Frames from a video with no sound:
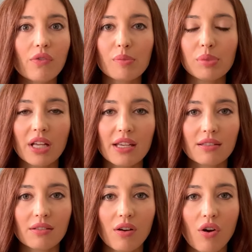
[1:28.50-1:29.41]
over the
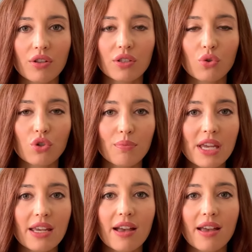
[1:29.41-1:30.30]
place on social
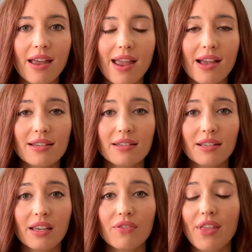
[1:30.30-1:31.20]
media,
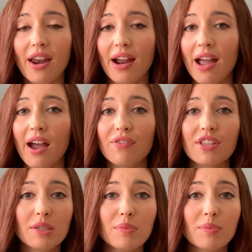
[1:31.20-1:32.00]
and given that I have this